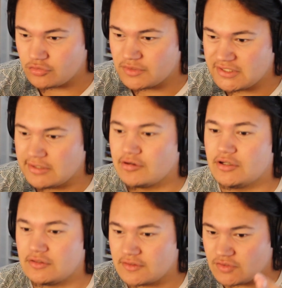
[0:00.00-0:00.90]

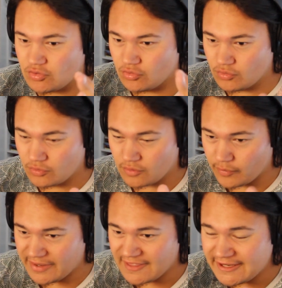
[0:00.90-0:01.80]
material to the
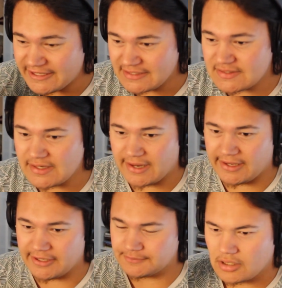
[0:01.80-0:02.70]
way that he sang it.